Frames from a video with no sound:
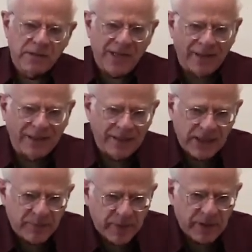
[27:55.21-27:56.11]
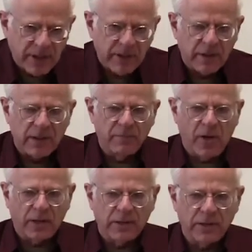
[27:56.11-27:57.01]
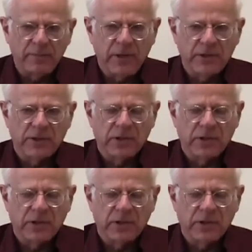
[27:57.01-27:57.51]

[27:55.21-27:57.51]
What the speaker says: selling this particular commodity because